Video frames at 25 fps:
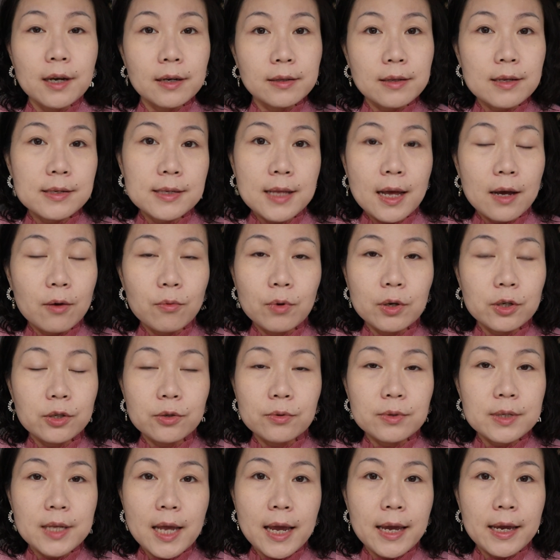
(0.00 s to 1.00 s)
understand what
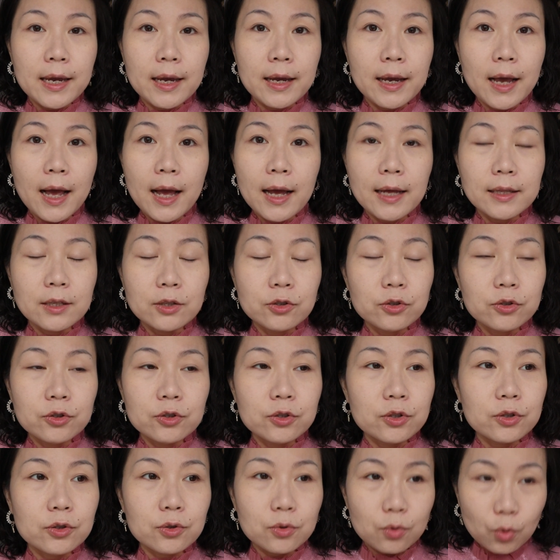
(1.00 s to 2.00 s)
you're saying, and she
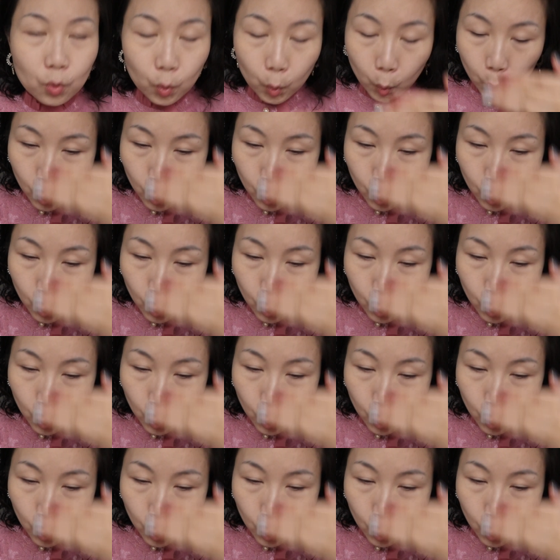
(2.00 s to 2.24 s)
just